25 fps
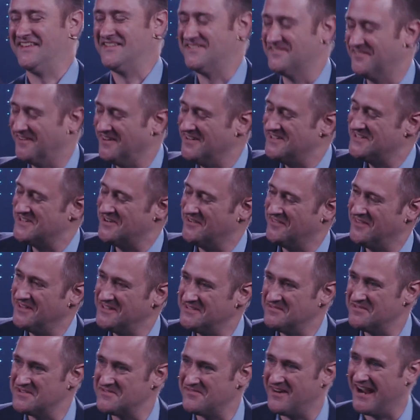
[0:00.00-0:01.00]
that's right, Joe.
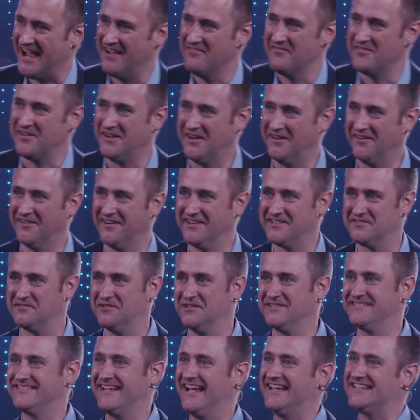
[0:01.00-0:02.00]
Thanks so much for having me here. And it's a
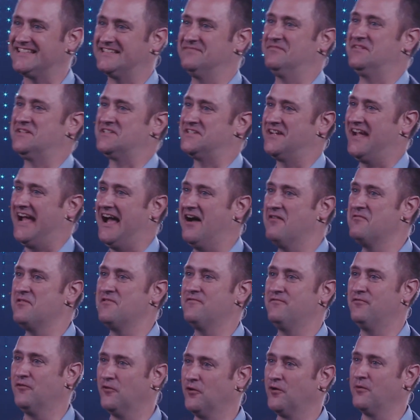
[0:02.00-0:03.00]
real testament to how we
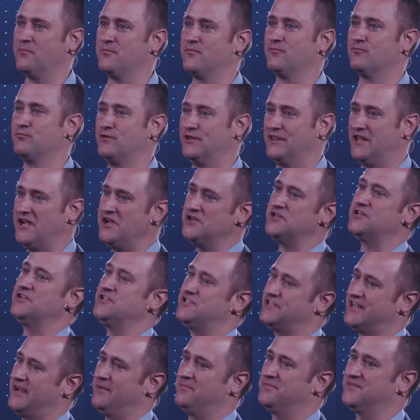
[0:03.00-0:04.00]
form
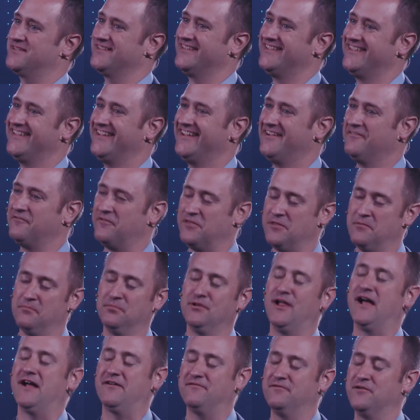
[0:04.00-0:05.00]
relationships from the
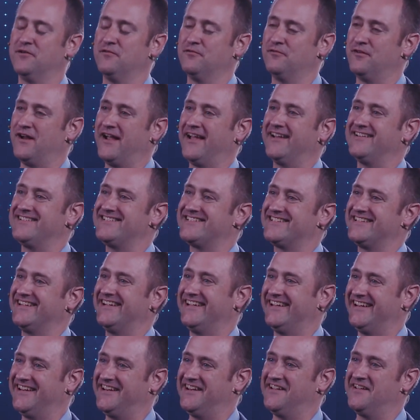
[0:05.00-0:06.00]
Blackfoot Ranch
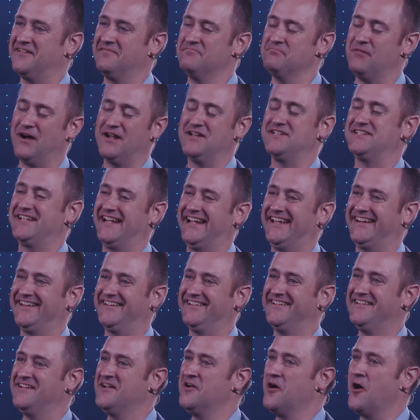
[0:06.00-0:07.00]
in
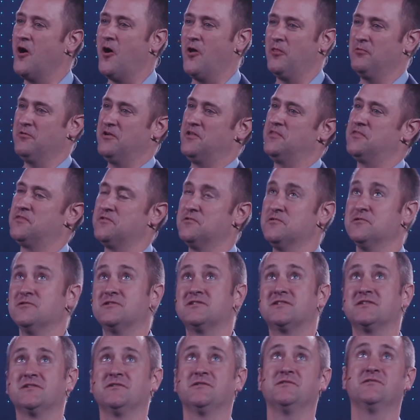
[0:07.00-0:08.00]
Montana all the way through
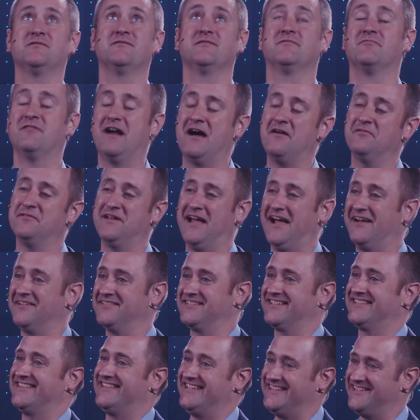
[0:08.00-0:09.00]
to the
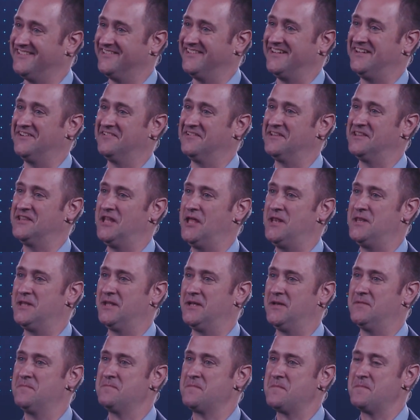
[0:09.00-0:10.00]
Roundhouse Theater here in
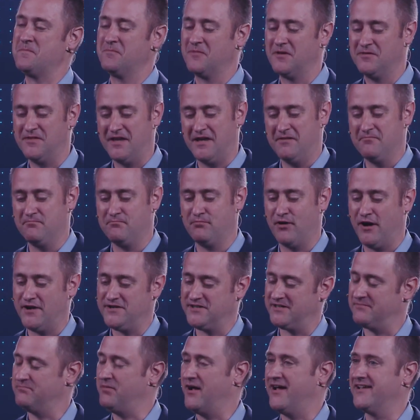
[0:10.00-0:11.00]
London. That
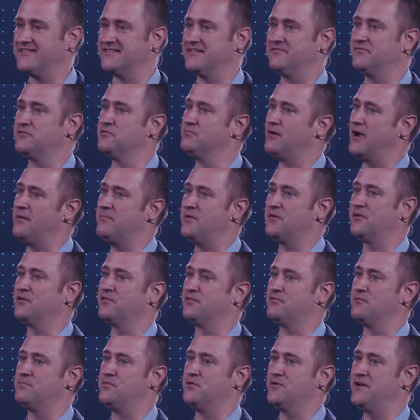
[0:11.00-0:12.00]
Project Positive through
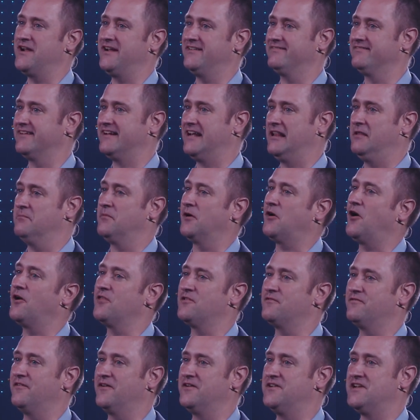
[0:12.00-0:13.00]
Biomimicry 3.8 and Ellen
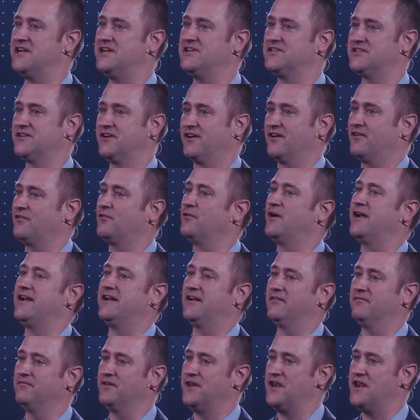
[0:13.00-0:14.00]
MacArthur Foundation are
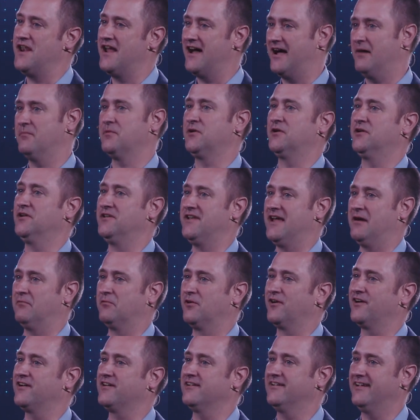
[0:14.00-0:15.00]
creating a phenomenal
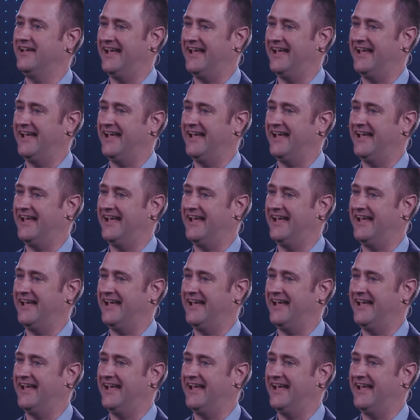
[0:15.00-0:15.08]
network